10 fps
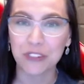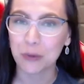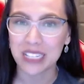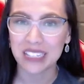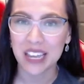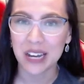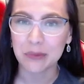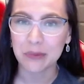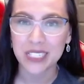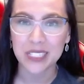for weekly
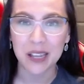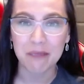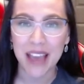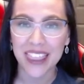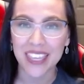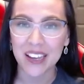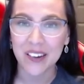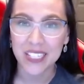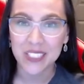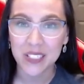updates on math and
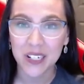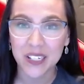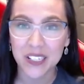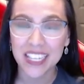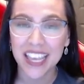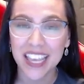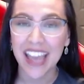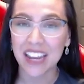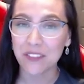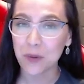coding tutorials.
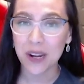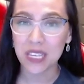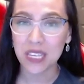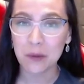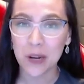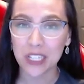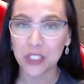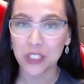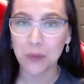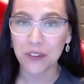And if you want to keep
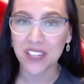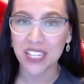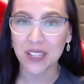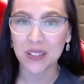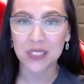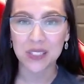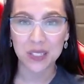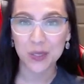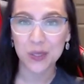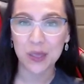watching more
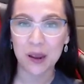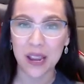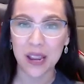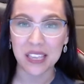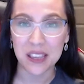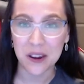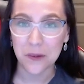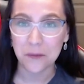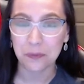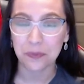videos, you can do that right
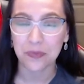here.